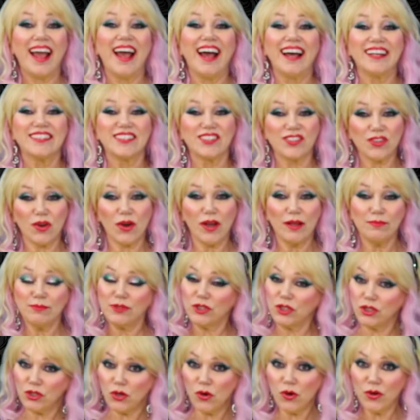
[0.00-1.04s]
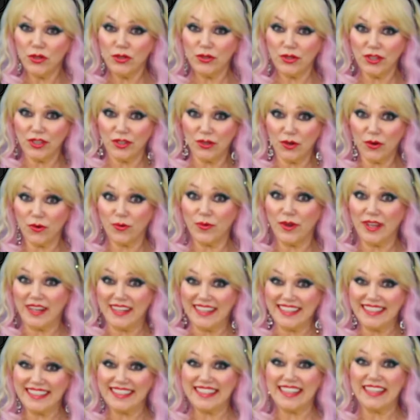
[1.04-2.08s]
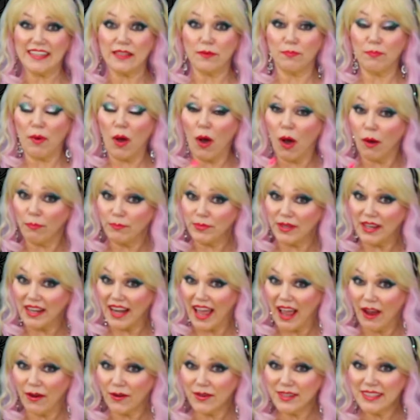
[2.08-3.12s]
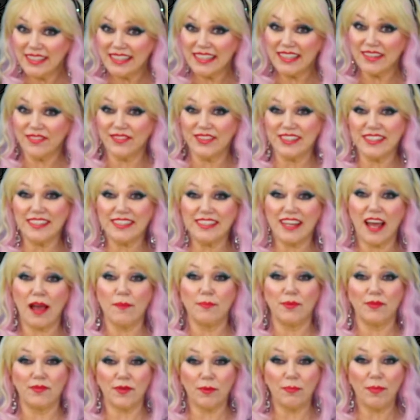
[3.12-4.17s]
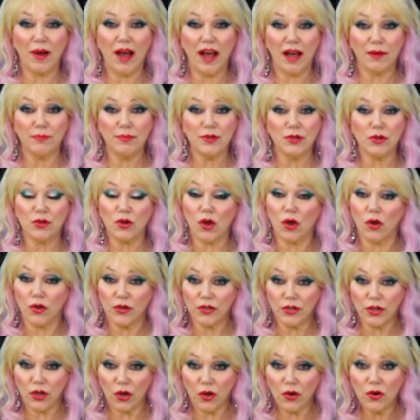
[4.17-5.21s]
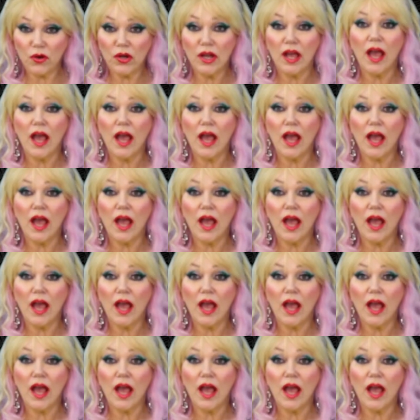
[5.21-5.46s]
So I'm sure you can already see the popularity of this type of apartment or condo,